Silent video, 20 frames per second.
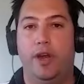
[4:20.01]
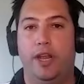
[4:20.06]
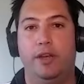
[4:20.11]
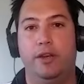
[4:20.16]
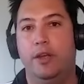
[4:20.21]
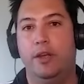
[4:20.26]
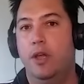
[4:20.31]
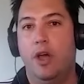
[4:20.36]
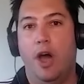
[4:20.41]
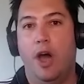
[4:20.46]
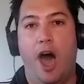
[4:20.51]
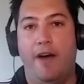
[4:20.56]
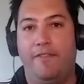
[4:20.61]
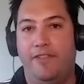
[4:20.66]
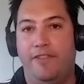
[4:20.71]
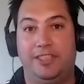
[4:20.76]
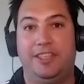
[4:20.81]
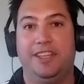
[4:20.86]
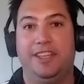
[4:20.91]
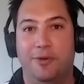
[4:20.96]
And
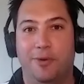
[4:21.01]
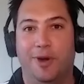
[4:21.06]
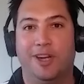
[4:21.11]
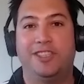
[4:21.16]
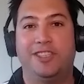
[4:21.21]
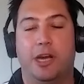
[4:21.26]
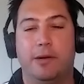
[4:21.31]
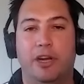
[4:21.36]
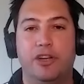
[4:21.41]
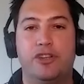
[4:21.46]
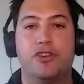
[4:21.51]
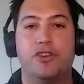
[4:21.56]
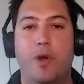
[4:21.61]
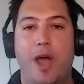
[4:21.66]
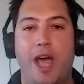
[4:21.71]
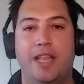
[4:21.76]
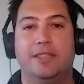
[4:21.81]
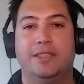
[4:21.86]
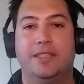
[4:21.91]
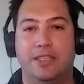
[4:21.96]
obviously, you want to talk about
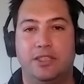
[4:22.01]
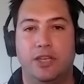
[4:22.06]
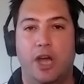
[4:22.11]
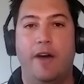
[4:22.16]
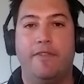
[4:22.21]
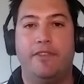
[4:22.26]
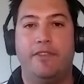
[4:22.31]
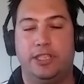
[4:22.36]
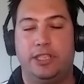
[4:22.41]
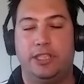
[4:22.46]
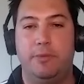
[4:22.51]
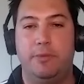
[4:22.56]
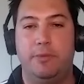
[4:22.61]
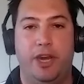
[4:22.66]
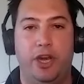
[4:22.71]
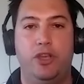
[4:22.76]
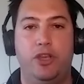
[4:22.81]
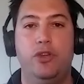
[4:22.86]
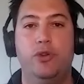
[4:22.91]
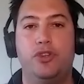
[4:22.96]
trends. That's obviously
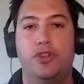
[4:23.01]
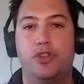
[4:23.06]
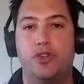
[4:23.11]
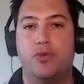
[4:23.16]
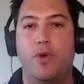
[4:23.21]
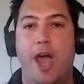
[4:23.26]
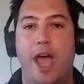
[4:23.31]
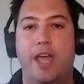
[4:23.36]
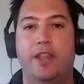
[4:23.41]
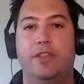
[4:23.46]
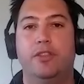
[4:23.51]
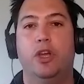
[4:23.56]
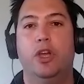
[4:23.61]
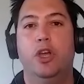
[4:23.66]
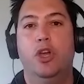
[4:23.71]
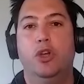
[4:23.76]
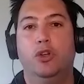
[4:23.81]
been a huge trend.